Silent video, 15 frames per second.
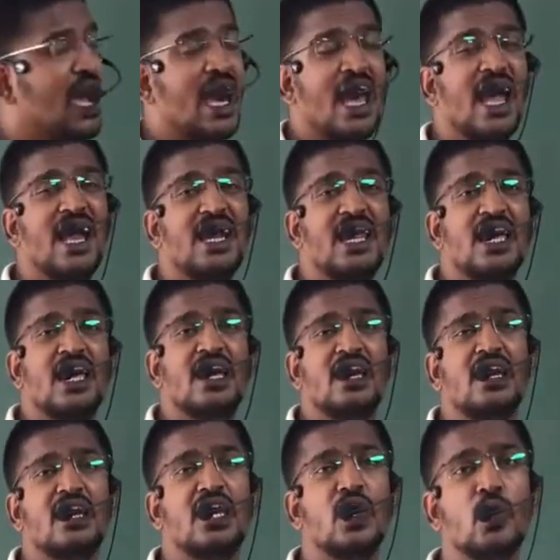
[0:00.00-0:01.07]
and
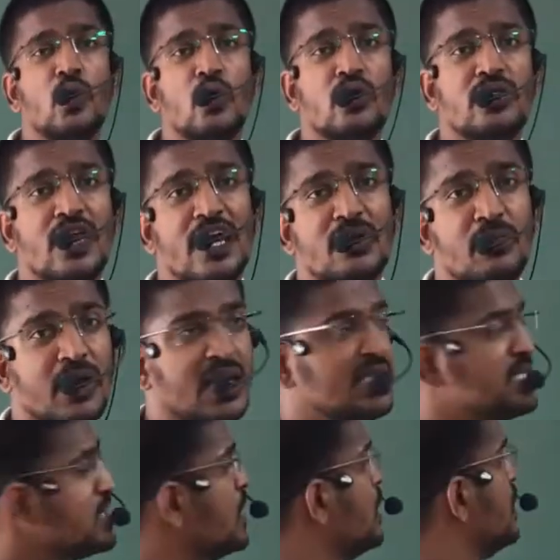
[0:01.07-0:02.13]
Q. That
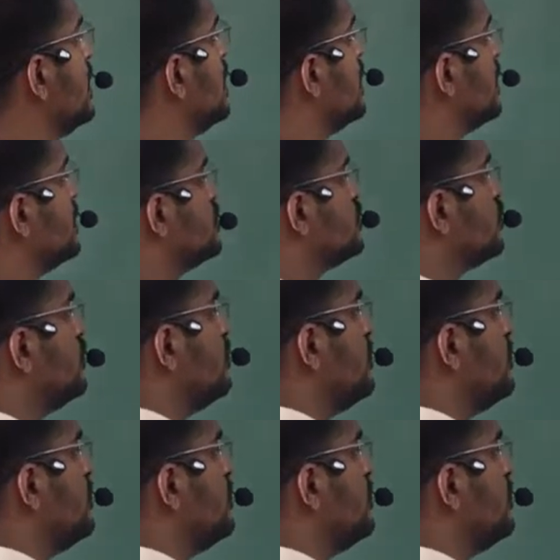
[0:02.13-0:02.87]
means it should